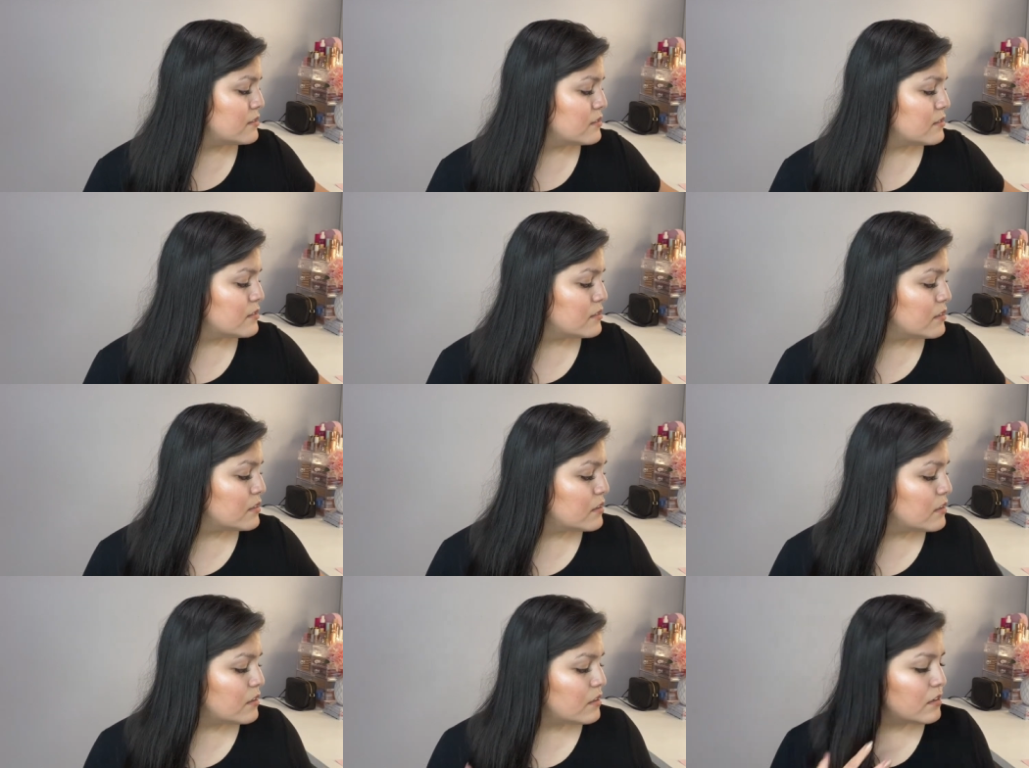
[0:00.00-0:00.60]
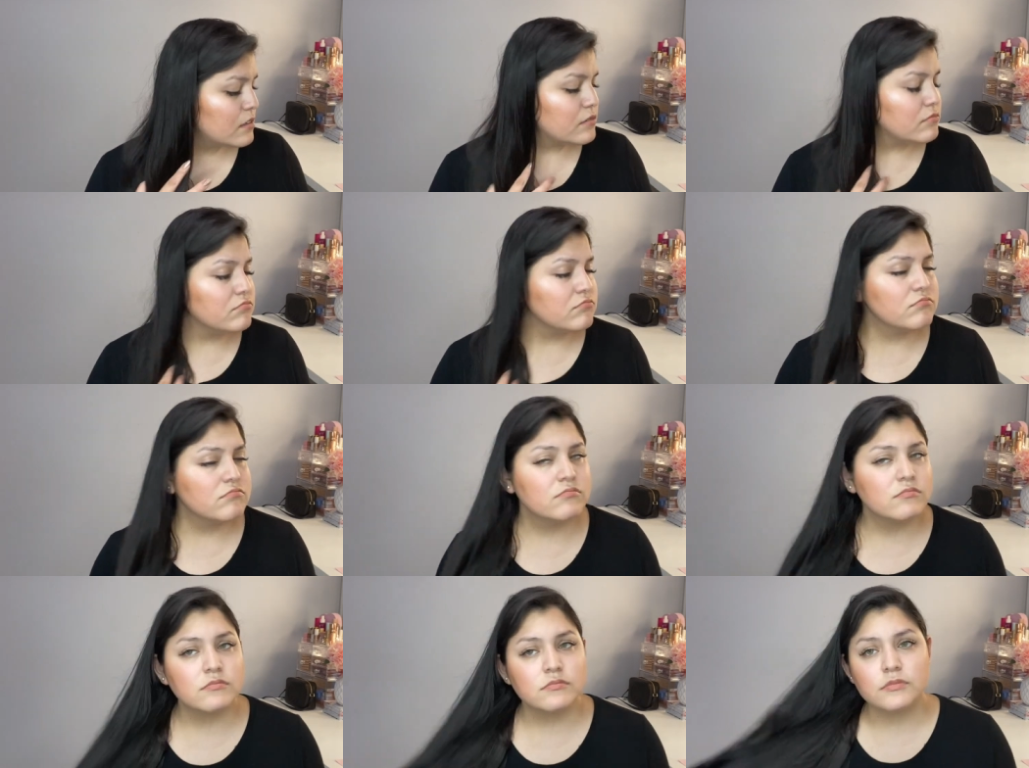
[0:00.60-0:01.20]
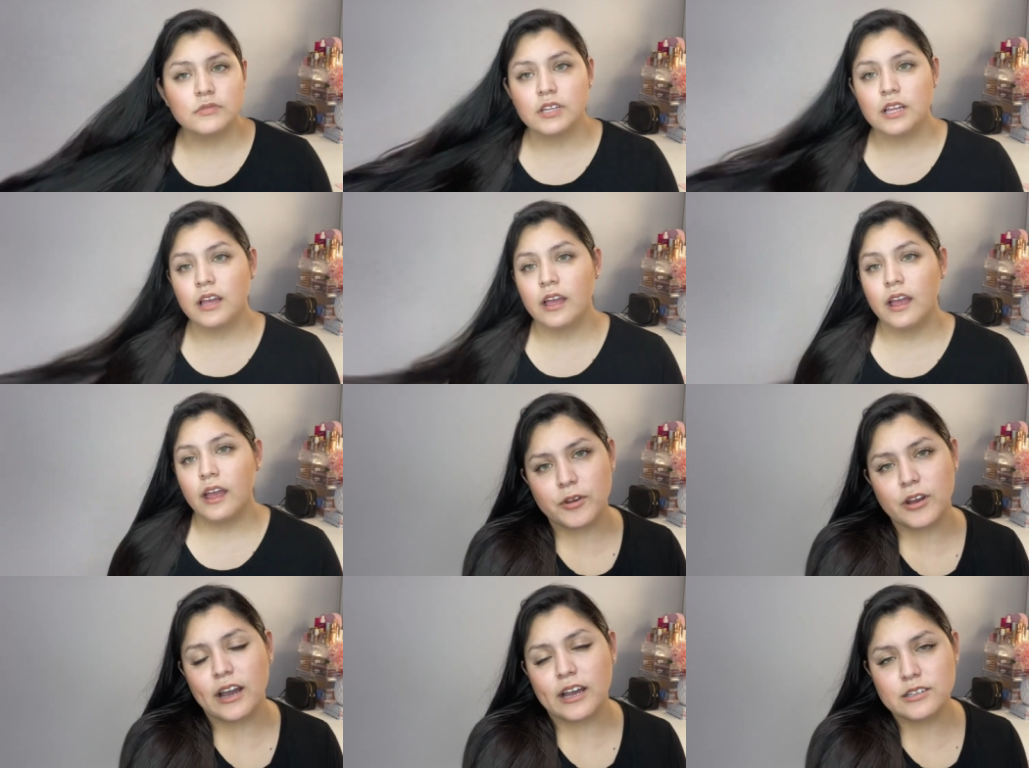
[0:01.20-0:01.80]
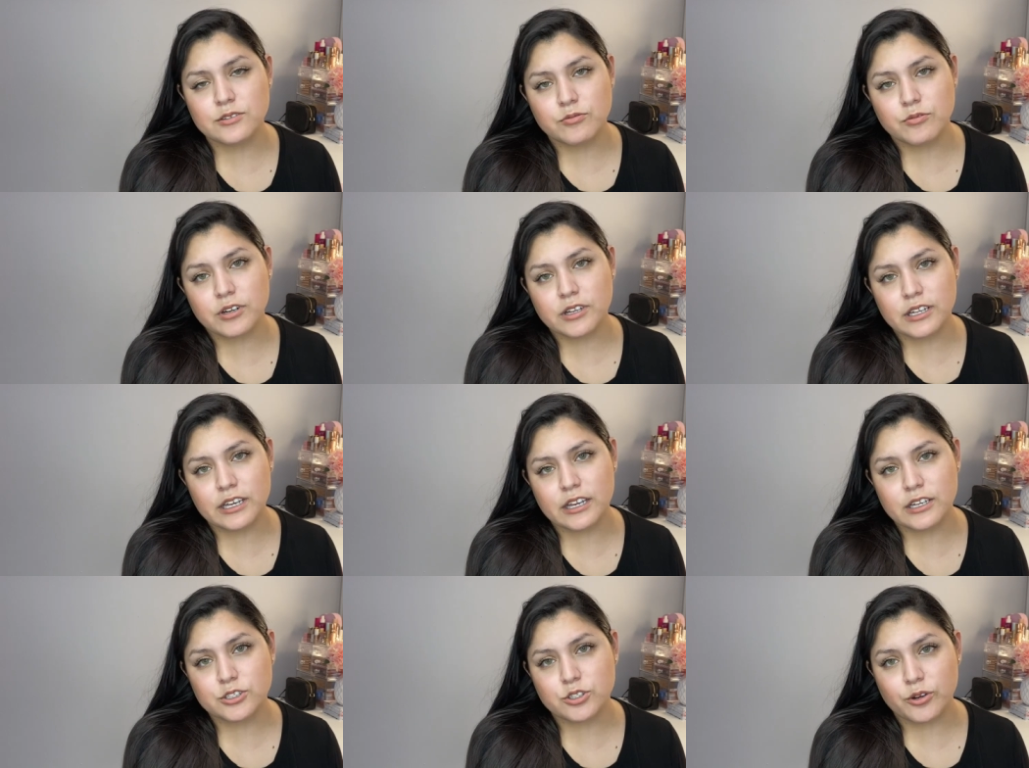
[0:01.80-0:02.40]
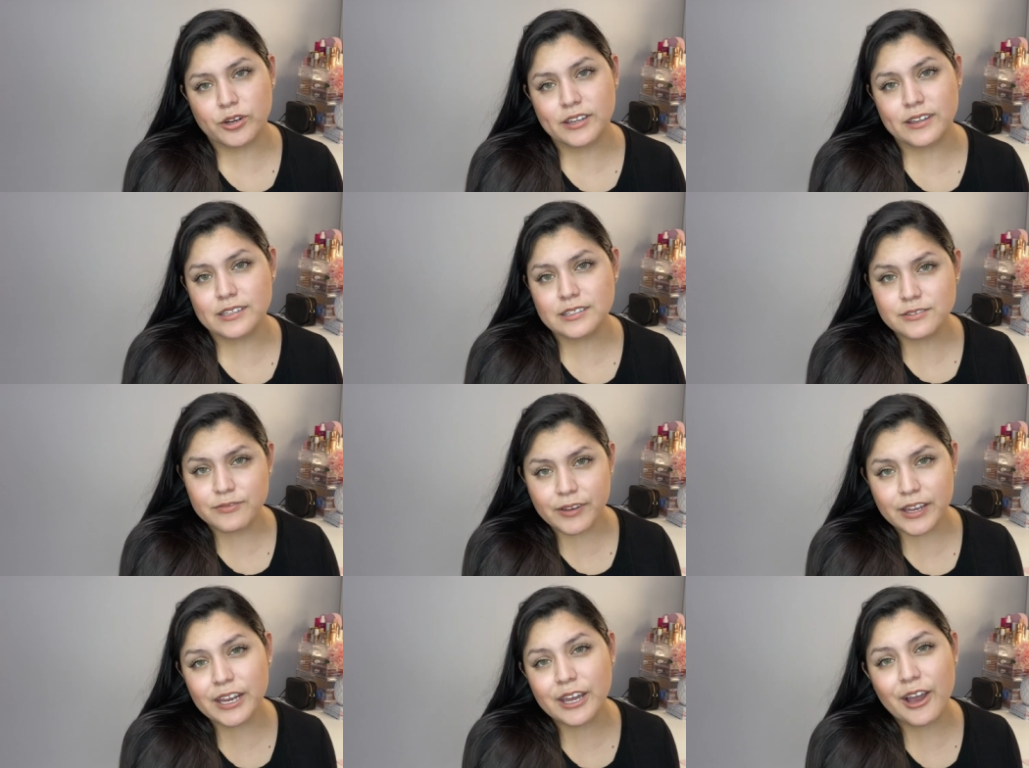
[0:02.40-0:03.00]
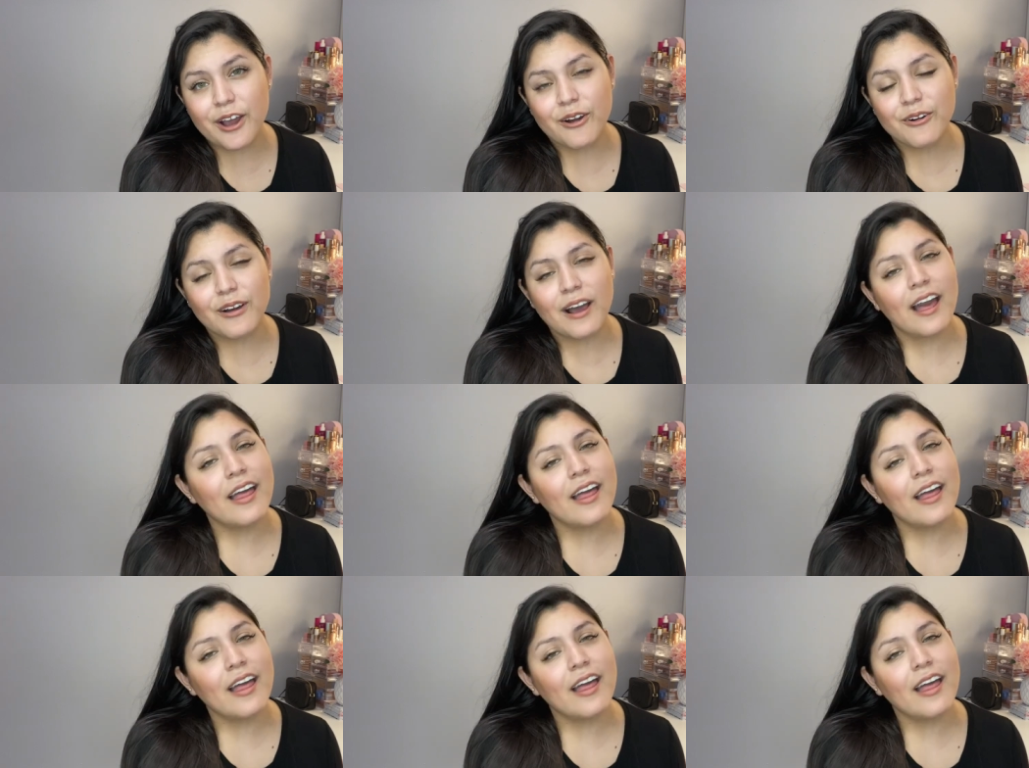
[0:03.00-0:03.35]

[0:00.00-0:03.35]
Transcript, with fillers: If you guys really enjoyed this video.